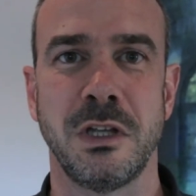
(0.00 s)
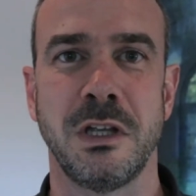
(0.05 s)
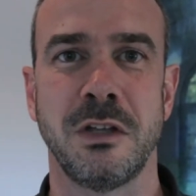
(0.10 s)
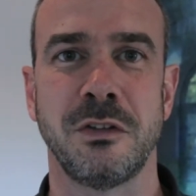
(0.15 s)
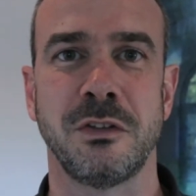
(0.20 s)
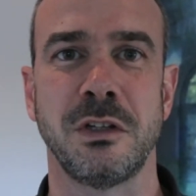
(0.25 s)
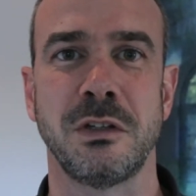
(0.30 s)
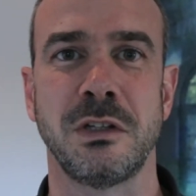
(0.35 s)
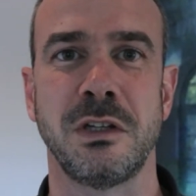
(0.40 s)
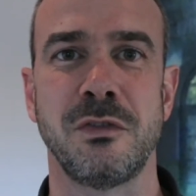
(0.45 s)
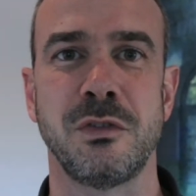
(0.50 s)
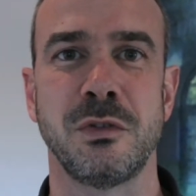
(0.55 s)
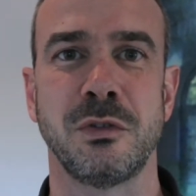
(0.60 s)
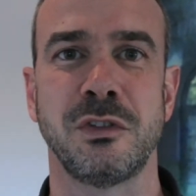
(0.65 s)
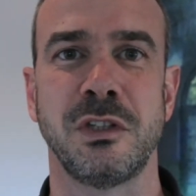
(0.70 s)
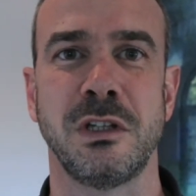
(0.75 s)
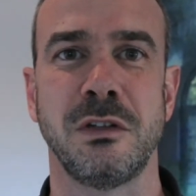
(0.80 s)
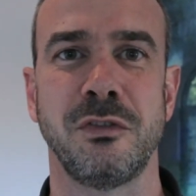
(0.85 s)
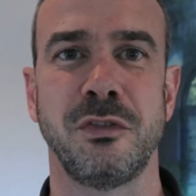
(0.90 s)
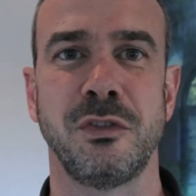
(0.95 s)
So give
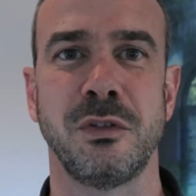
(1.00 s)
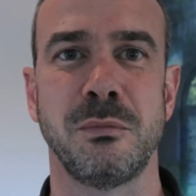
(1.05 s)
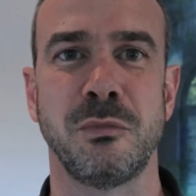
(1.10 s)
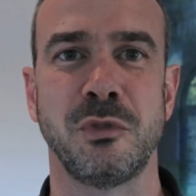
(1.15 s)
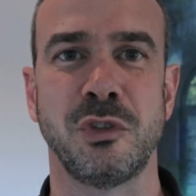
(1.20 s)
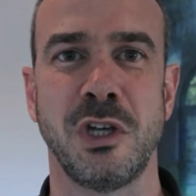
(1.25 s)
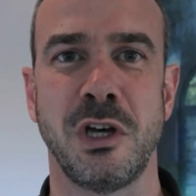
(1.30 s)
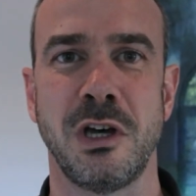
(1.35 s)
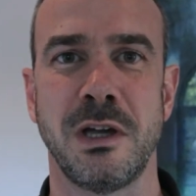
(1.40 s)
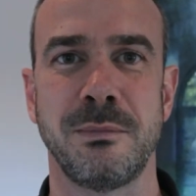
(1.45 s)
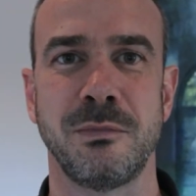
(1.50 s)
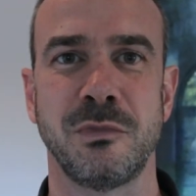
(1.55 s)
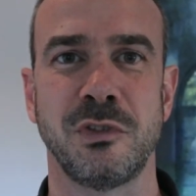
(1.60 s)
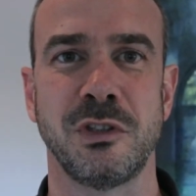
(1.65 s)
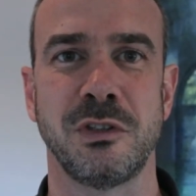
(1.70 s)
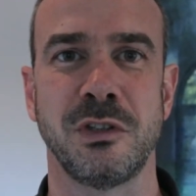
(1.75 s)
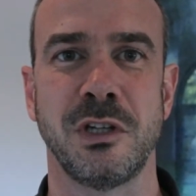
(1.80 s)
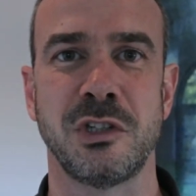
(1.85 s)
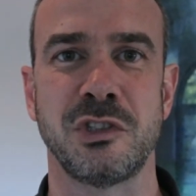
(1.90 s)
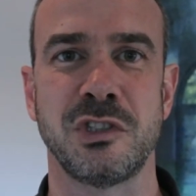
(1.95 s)
yourself some time
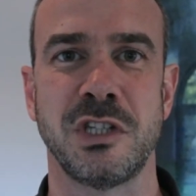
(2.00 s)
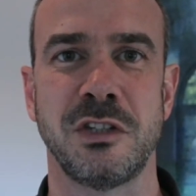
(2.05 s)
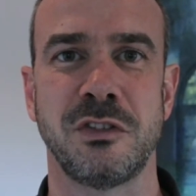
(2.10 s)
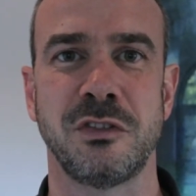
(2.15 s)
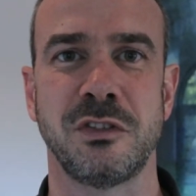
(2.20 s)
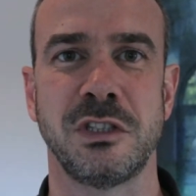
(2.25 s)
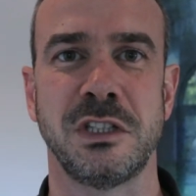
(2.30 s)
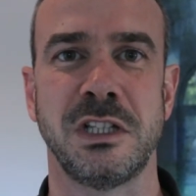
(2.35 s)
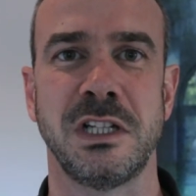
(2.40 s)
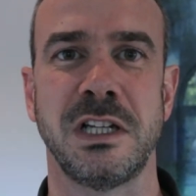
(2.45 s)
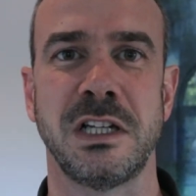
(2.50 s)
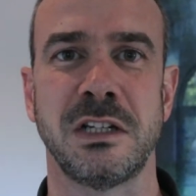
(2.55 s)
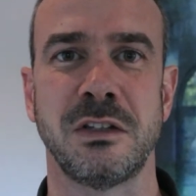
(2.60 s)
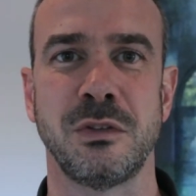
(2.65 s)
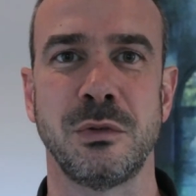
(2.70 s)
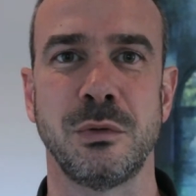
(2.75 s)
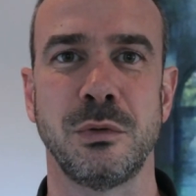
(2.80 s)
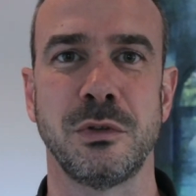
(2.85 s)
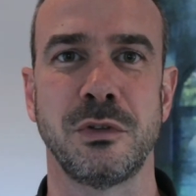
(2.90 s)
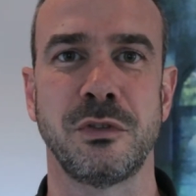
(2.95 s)
to digest and collect
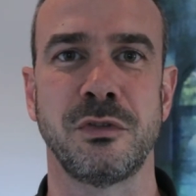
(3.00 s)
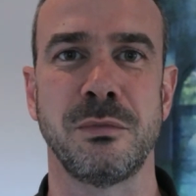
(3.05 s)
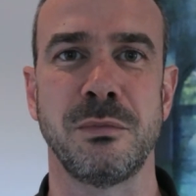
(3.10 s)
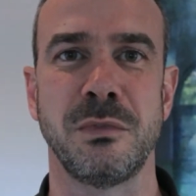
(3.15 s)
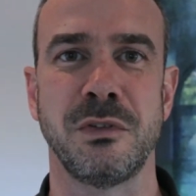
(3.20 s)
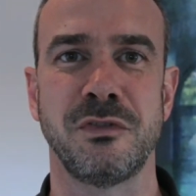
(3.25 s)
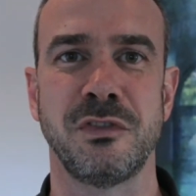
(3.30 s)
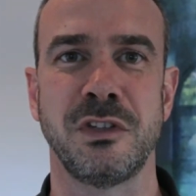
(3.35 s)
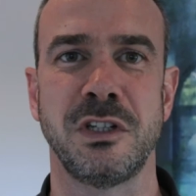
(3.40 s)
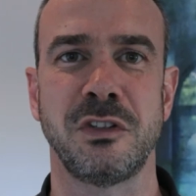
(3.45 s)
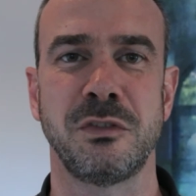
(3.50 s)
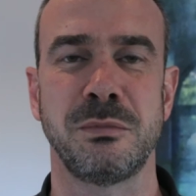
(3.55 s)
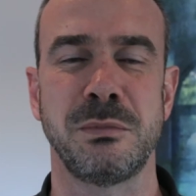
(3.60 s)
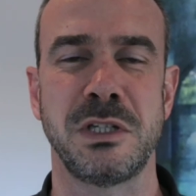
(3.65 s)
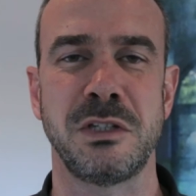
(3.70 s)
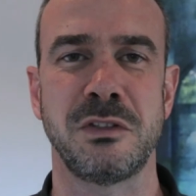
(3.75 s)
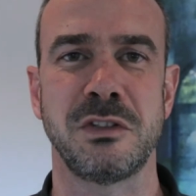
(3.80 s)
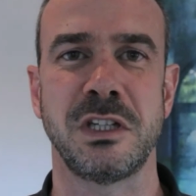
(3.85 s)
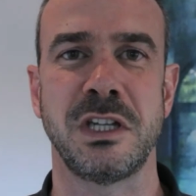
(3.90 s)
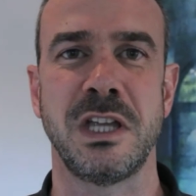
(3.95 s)
thoughts from the first
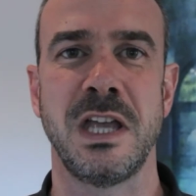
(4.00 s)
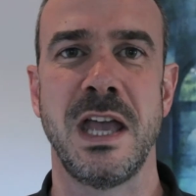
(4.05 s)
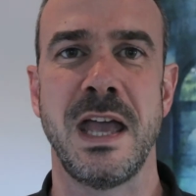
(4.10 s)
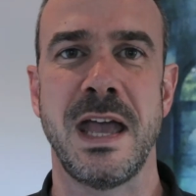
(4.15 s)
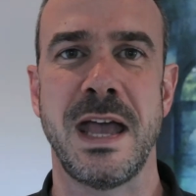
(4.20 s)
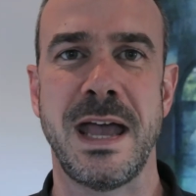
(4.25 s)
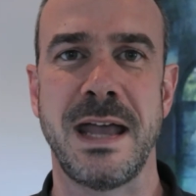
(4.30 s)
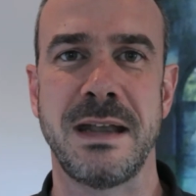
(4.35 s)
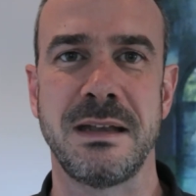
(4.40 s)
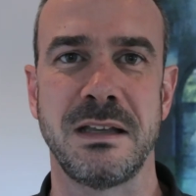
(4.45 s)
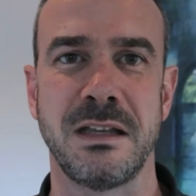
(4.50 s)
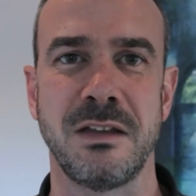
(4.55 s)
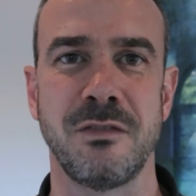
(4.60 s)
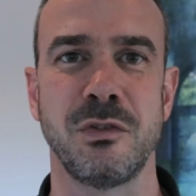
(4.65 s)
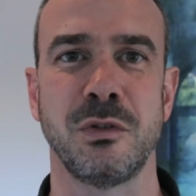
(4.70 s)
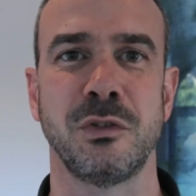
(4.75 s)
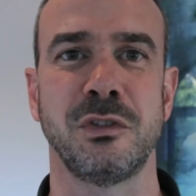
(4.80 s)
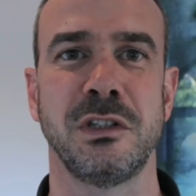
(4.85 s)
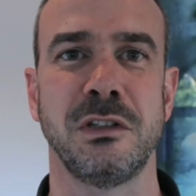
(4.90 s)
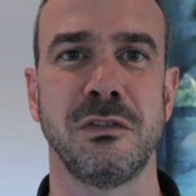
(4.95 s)
meeting, and give
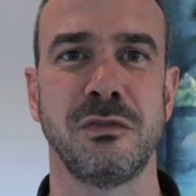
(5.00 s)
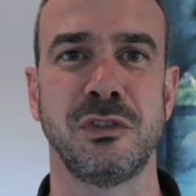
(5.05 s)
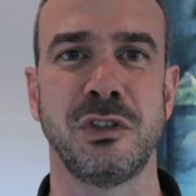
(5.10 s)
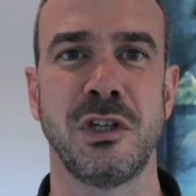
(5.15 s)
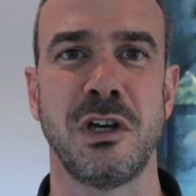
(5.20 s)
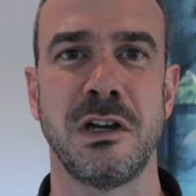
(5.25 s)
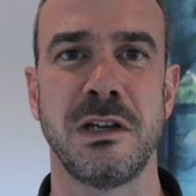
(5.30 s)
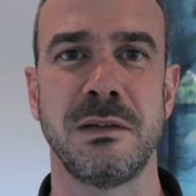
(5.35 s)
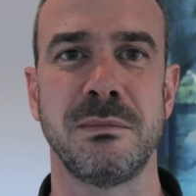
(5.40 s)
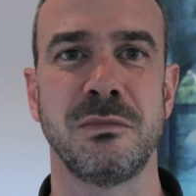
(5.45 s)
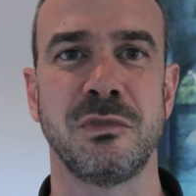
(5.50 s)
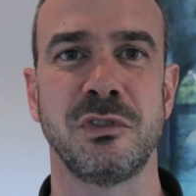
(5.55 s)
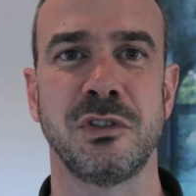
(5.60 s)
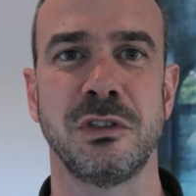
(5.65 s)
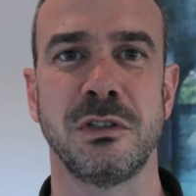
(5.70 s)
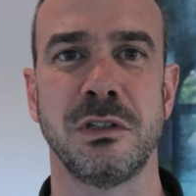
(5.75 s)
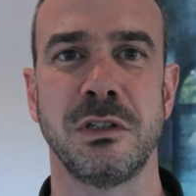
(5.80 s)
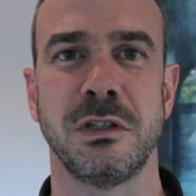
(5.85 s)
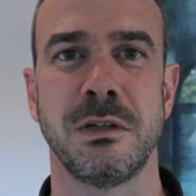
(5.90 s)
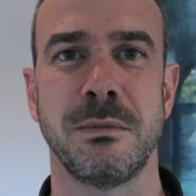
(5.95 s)
yourself time
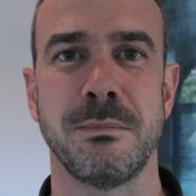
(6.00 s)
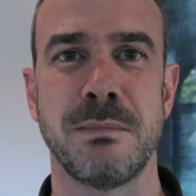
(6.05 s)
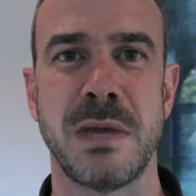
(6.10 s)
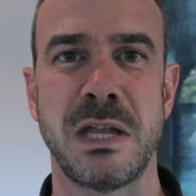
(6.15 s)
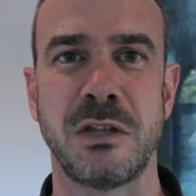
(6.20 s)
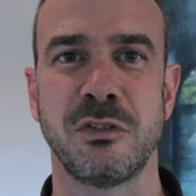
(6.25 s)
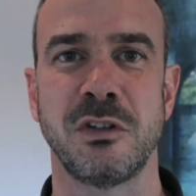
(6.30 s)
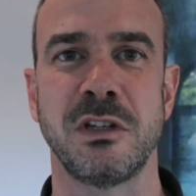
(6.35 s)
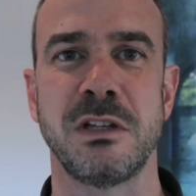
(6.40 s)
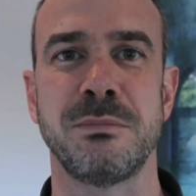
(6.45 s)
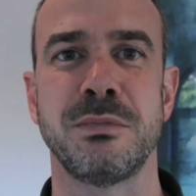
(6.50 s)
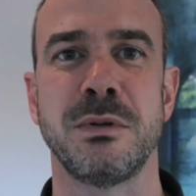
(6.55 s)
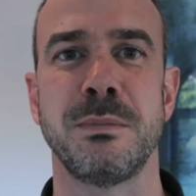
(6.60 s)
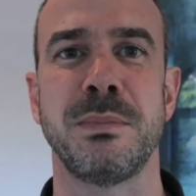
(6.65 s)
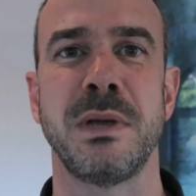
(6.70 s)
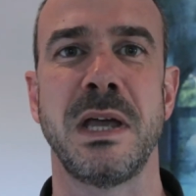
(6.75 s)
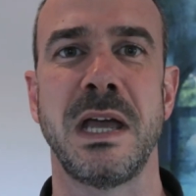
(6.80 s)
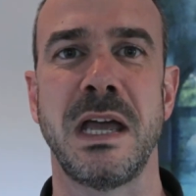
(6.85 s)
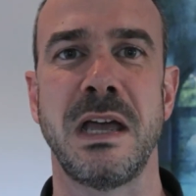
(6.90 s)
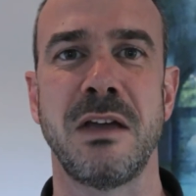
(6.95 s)
to mentally
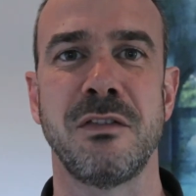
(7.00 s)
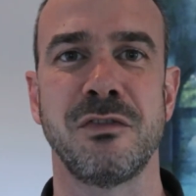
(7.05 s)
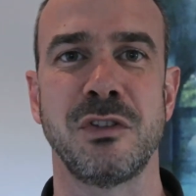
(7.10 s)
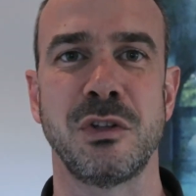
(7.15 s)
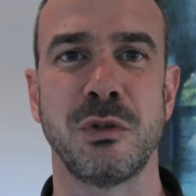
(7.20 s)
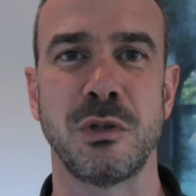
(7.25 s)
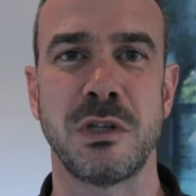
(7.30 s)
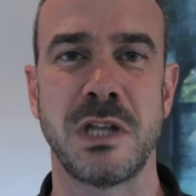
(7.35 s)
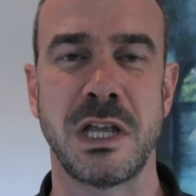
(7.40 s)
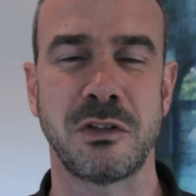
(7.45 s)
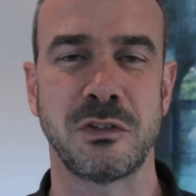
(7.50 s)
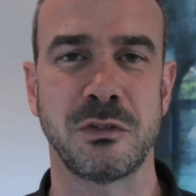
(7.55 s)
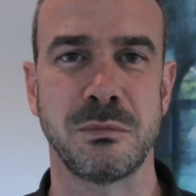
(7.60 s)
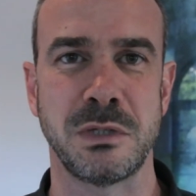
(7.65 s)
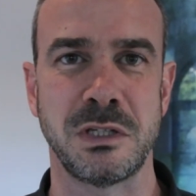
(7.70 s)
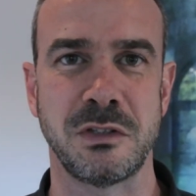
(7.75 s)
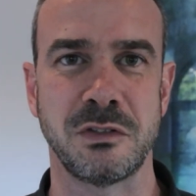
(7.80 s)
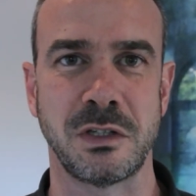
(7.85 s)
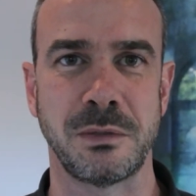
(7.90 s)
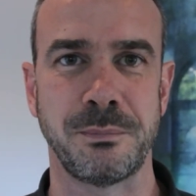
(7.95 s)
prepare for your next
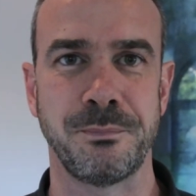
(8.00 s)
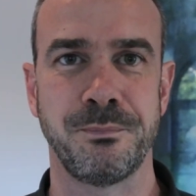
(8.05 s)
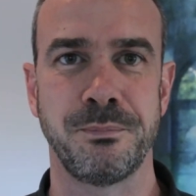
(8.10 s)
meeting.